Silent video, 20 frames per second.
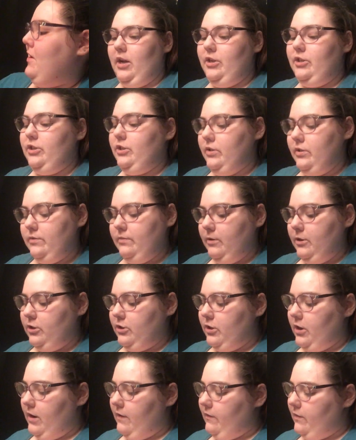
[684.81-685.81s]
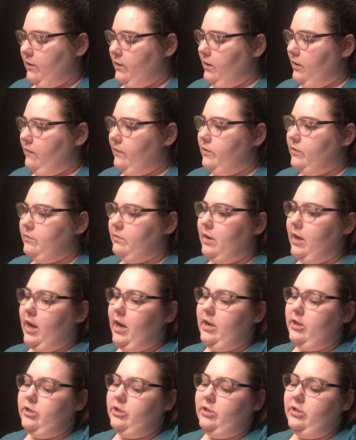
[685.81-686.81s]
I just wish graphic novels would
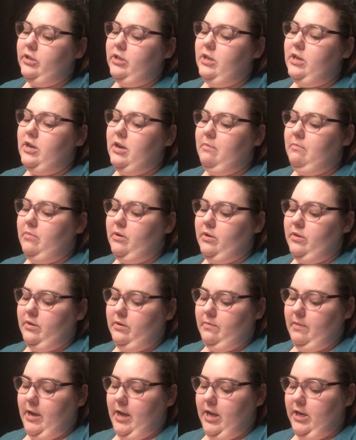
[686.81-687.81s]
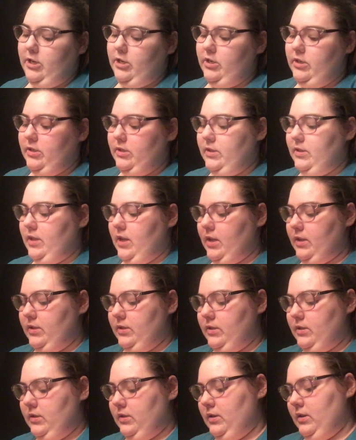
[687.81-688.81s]
actually number their pages.
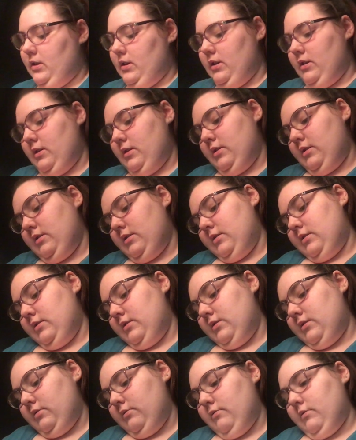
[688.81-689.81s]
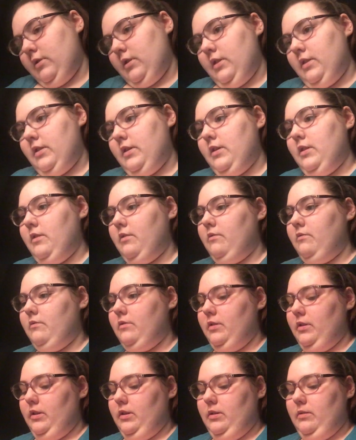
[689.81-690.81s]
That's the one thing that
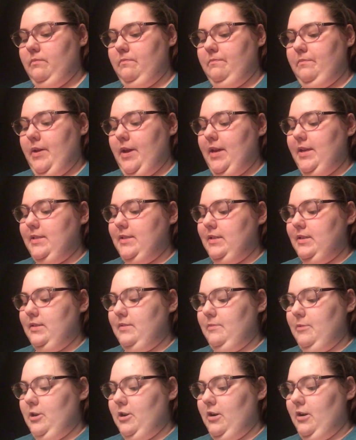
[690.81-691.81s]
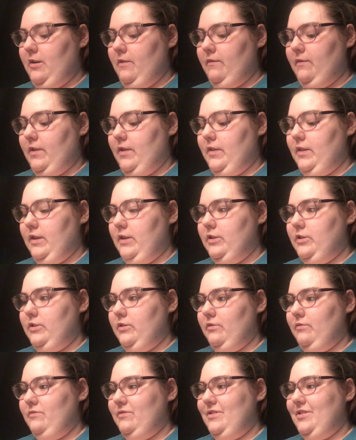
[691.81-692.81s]
really pisses me off that they
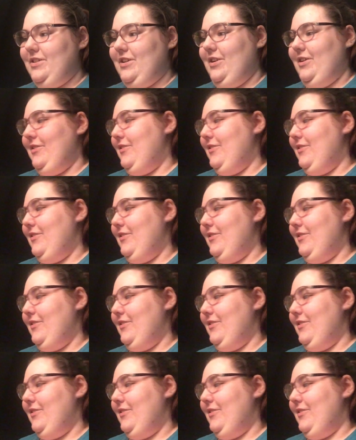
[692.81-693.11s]
don't do.